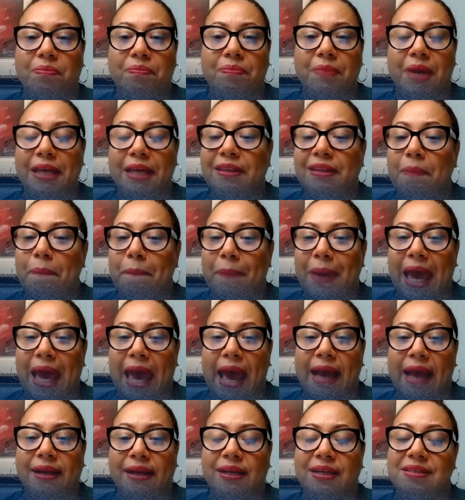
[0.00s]
in the
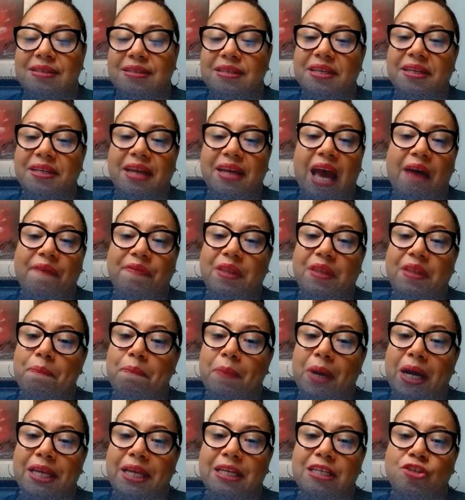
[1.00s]
bank, didn't have the
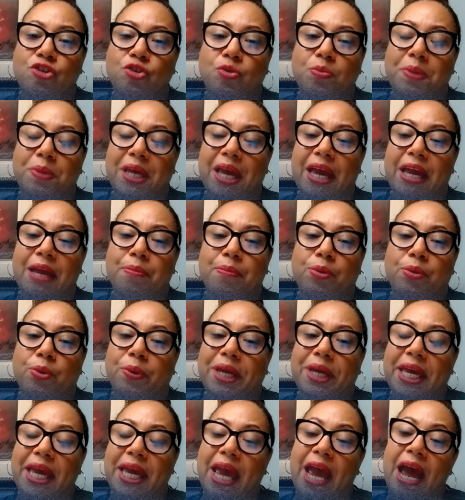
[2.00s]
money to be able to
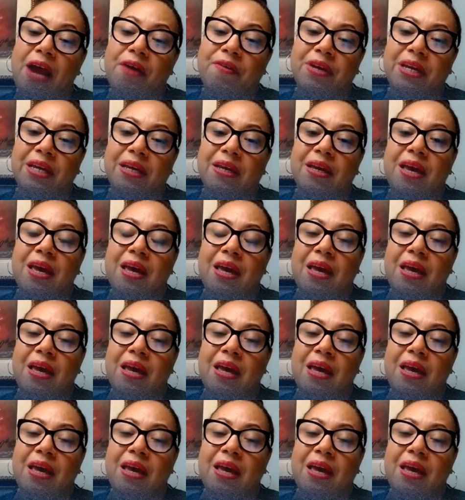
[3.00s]
carry